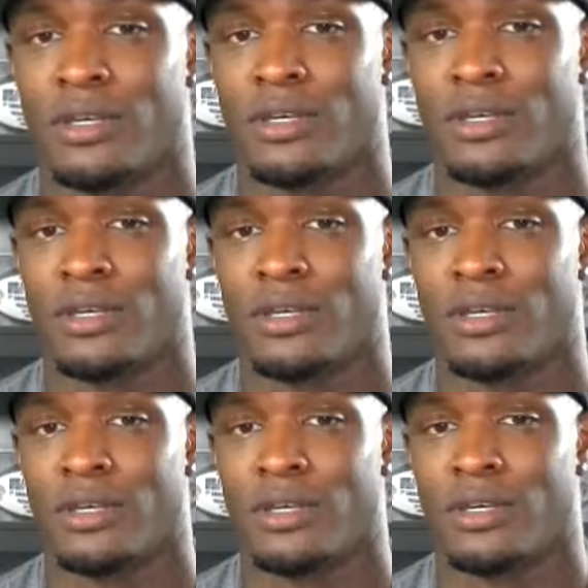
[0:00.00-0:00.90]
has a
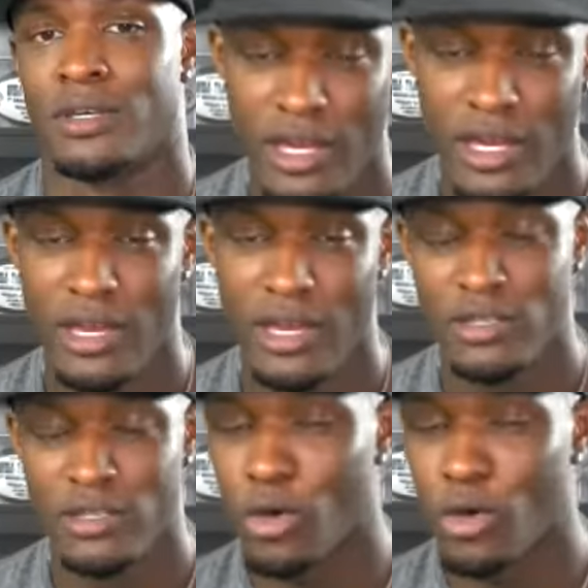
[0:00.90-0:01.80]
whole vineyard in Walla
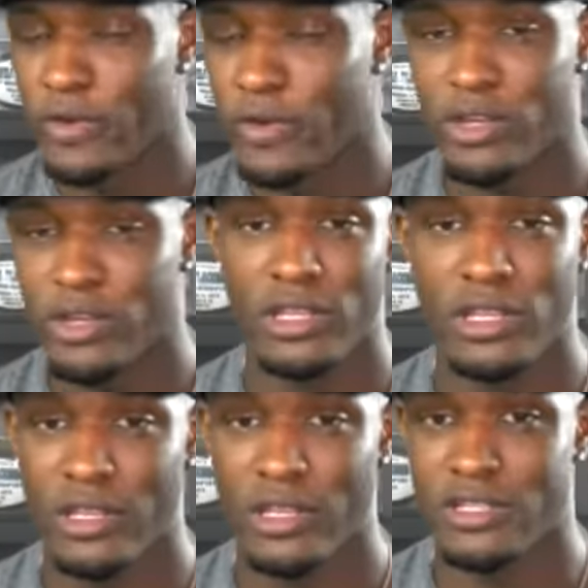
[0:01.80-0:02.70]
Walla, Washington.
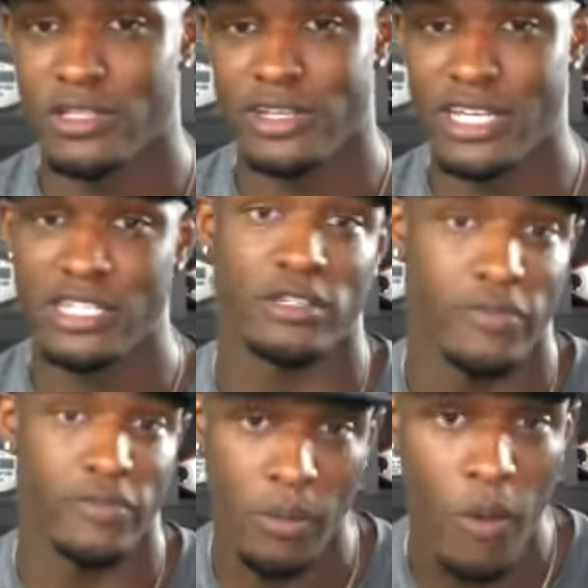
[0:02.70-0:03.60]
Yeah, he has a whole vineyard. He
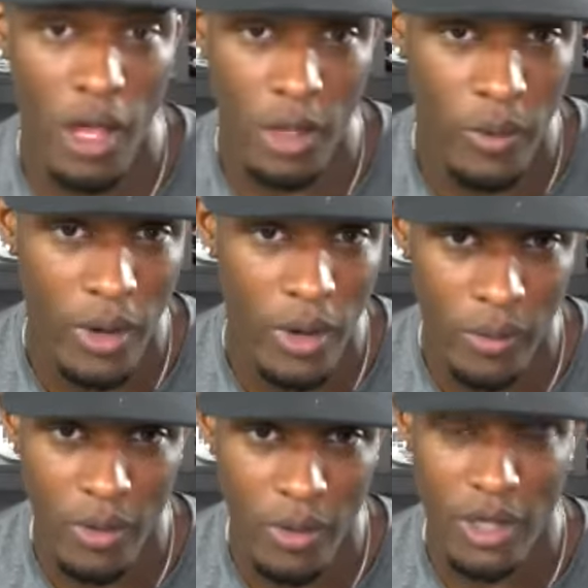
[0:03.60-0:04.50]
lives there. He's actually from
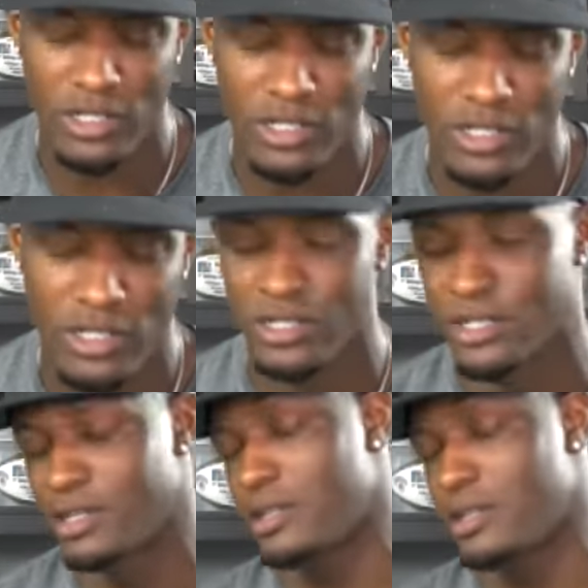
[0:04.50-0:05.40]
Walla Walla,
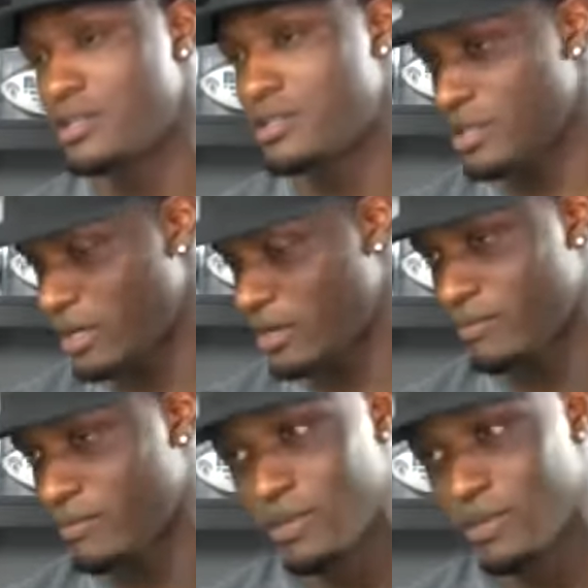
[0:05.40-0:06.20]
Washington, and he's, like,